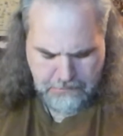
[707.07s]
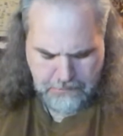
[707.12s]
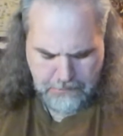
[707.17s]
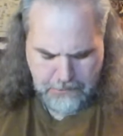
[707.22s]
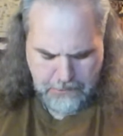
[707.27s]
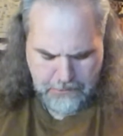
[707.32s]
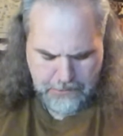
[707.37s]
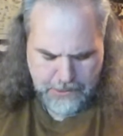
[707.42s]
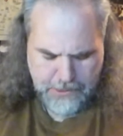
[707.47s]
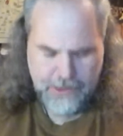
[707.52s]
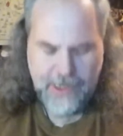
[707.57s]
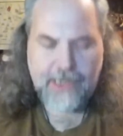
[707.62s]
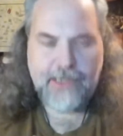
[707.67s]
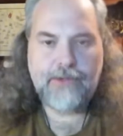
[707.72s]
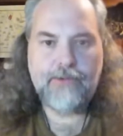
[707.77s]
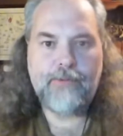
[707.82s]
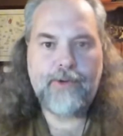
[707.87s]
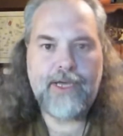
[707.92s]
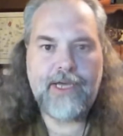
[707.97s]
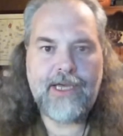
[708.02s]
Well, it's not
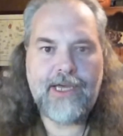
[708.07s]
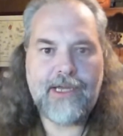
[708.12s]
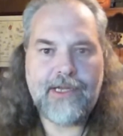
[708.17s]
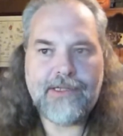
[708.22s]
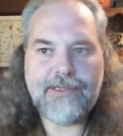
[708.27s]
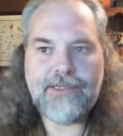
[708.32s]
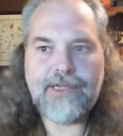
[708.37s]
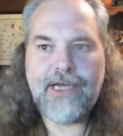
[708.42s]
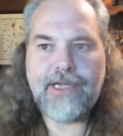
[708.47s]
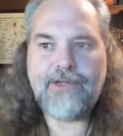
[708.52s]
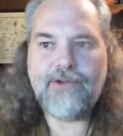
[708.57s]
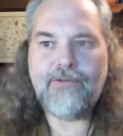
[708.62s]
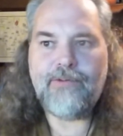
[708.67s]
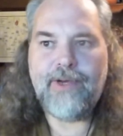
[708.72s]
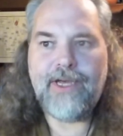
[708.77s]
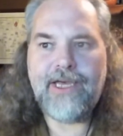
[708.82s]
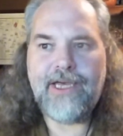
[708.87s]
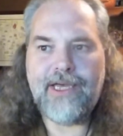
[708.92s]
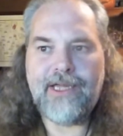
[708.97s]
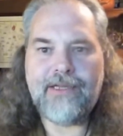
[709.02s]
too bad. It's not too
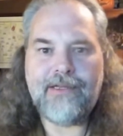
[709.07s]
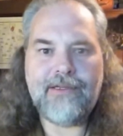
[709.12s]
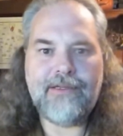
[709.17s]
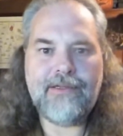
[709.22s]
bad.